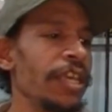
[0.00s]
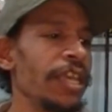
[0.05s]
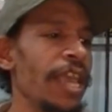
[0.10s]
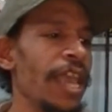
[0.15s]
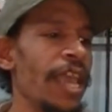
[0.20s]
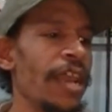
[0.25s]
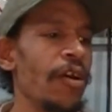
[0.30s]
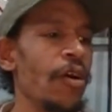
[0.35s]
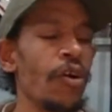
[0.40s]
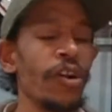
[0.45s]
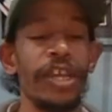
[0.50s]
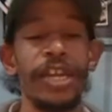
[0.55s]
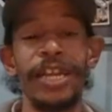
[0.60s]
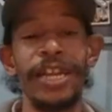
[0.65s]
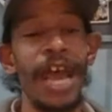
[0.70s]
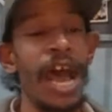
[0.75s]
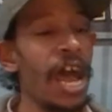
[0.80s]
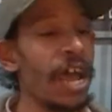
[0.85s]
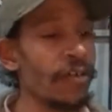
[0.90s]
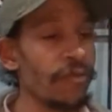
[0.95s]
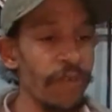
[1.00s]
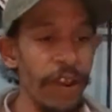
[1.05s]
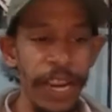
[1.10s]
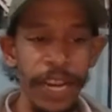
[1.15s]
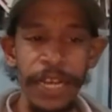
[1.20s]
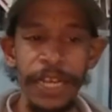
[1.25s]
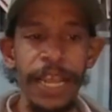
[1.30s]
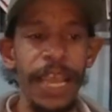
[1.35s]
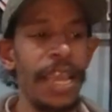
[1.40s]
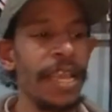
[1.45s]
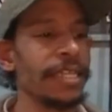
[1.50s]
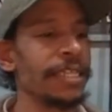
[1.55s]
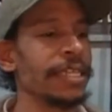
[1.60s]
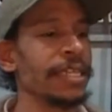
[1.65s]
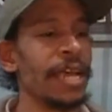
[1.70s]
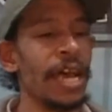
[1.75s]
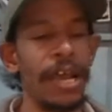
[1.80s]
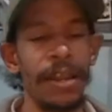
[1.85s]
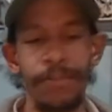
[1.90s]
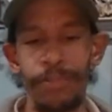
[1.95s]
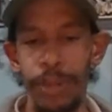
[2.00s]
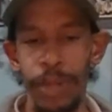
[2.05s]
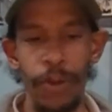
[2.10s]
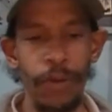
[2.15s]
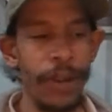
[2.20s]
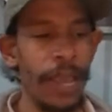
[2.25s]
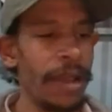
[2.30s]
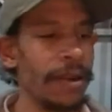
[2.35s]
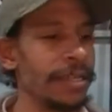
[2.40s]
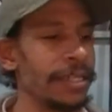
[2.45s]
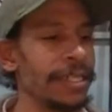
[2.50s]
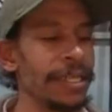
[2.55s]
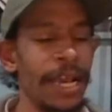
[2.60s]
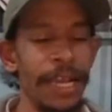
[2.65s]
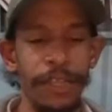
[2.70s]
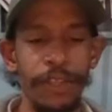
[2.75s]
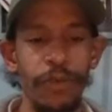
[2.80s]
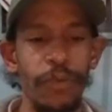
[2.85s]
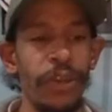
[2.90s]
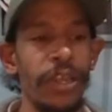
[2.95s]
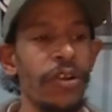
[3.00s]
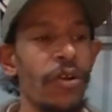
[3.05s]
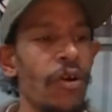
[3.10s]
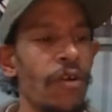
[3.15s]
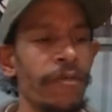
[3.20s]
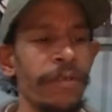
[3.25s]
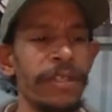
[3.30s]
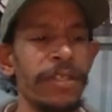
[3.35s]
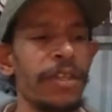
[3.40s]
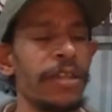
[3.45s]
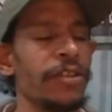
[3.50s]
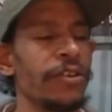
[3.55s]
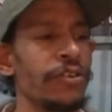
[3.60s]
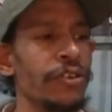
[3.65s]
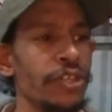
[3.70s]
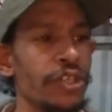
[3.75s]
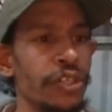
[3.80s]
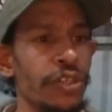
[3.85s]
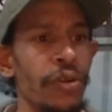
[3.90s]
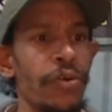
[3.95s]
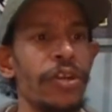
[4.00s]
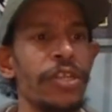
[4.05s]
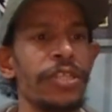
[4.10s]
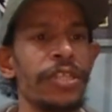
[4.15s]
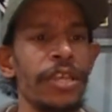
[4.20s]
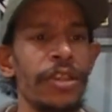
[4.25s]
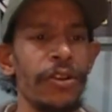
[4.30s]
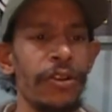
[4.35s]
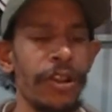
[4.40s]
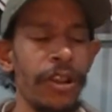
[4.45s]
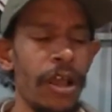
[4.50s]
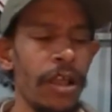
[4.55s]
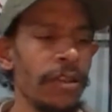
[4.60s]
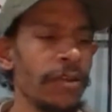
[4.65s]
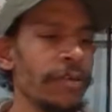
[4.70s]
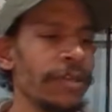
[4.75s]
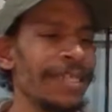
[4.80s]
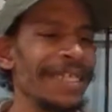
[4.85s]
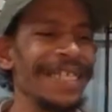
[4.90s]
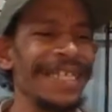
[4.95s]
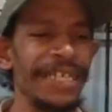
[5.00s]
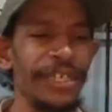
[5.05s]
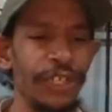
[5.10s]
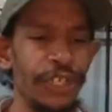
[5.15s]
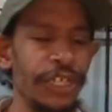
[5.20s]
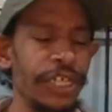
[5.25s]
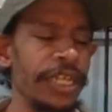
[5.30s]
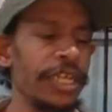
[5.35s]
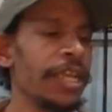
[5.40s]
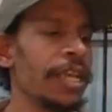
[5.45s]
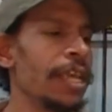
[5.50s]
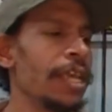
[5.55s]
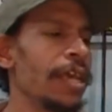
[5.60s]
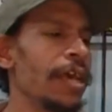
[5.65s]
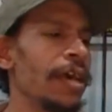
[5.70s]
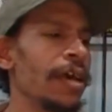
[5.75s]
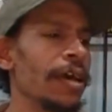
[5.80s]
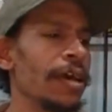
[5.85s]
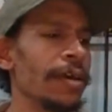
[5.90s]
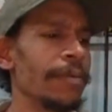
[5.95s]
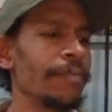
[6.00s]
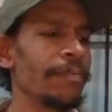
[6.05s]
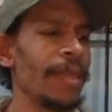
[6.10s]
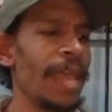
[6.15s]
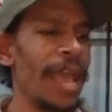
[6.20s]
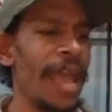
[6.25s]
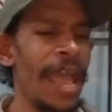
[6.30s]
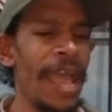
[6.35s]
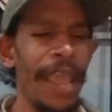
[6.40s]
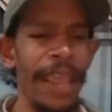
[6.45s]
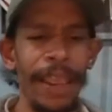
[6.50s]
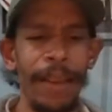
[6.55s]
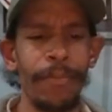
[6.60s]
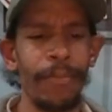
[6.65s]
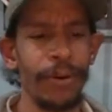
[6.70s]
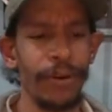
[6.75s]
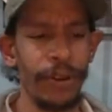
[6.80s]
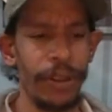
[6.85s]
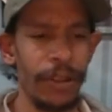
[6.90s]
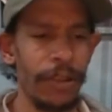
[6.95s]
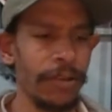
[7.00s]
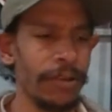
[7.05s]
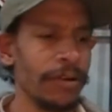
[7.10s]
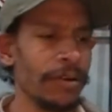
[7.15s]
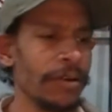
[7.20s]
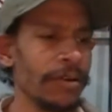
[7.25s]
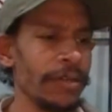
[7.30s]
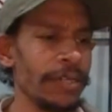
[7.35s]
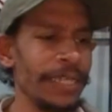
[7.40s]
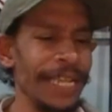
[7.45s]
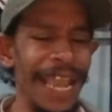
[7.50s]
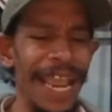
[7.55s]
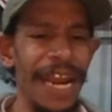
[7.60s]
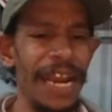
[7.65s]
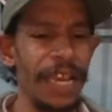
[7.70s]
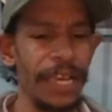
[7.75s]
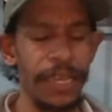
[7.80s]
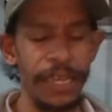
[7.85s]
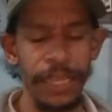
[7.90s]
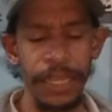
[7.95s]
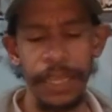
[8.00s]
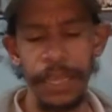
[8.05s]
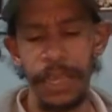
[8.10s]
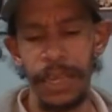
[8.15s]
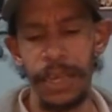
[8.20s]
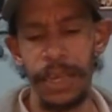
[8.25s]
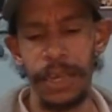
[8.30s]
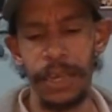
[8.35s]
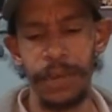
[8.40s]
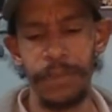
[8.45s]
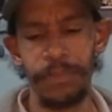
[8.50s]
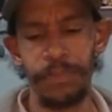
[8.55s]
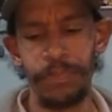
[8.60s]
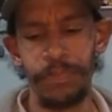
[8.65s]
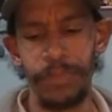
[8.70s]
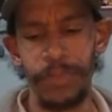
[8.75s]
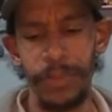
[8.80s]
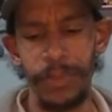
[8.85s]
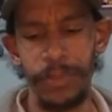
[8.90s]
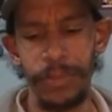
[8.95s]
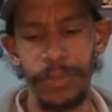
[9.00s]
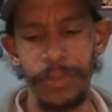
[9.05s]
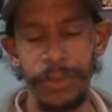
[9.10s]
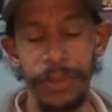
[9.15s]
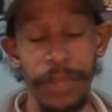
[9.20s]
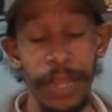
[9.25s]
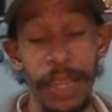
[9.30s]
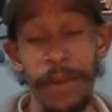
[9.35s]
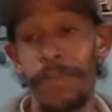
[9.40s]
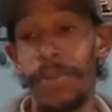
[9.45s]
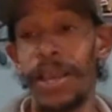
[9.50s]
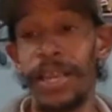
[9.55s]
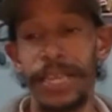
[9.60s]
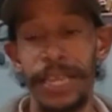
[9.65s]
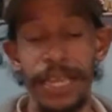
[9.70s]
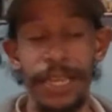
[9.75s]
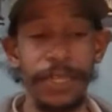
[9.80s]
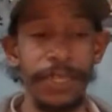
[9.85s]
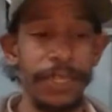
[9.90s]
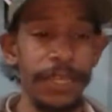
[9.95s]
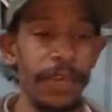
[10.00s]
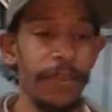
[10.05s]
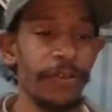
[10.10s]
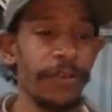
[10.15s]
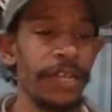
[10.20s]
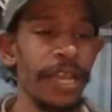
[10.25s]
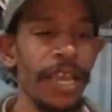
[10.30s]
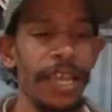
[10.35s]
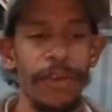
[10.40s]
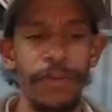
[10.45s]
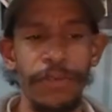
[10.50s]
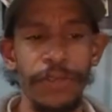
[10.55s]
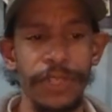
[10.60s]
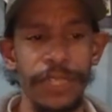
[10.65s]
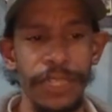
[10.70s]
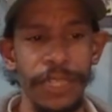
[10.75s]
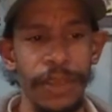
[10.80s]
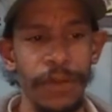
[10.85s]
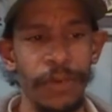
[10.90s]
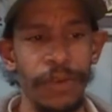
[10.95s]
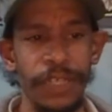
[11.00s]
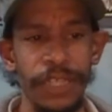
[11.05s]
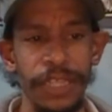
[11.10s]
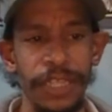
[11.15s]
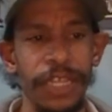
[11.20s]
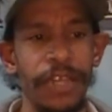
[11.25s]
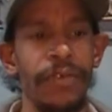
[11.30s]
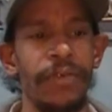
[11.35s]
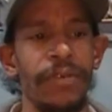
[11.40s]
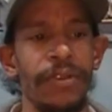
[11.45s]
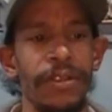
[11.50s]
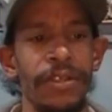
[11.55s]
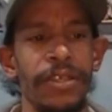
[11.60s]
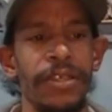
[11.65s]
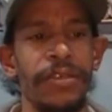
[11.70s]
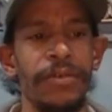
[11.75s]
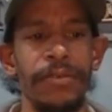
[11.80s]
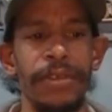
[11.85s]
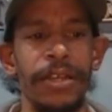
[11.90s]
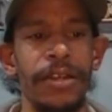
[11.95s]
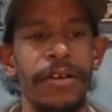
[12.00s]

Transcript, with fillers: and on a non-rain day, it's non-blown out, it's not the wind, all of a sudden you just notice that your color is dingy, amber color, tannic. In my case, the other day, it was literally